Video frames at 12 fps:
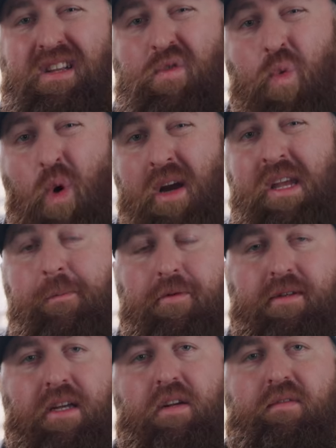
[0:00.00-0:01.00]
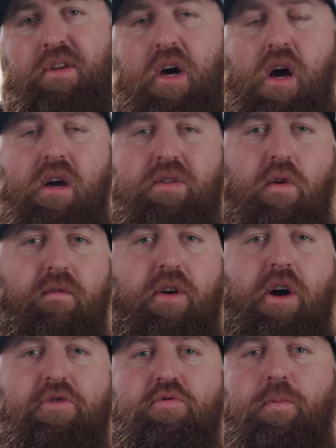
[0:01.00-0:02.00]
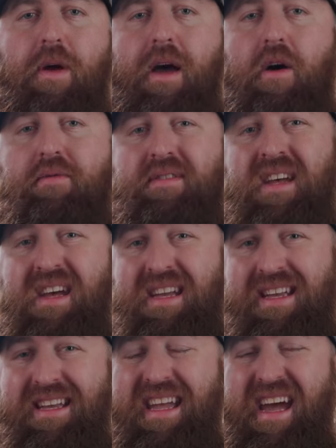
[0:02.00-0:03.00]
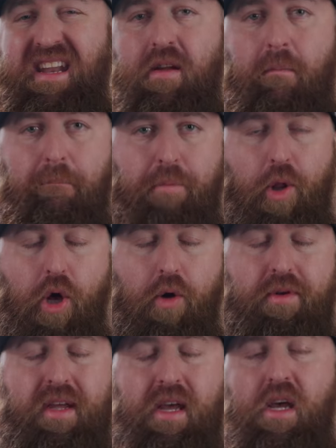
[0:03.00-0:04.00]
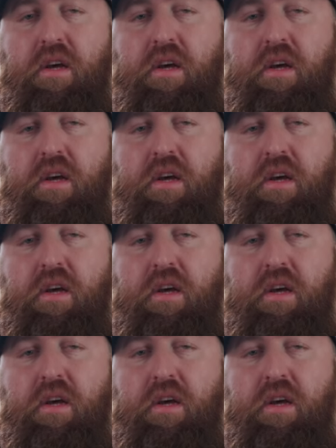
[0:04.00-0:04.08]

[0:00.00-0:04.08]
20% of dogs over 100 pounds get bloat.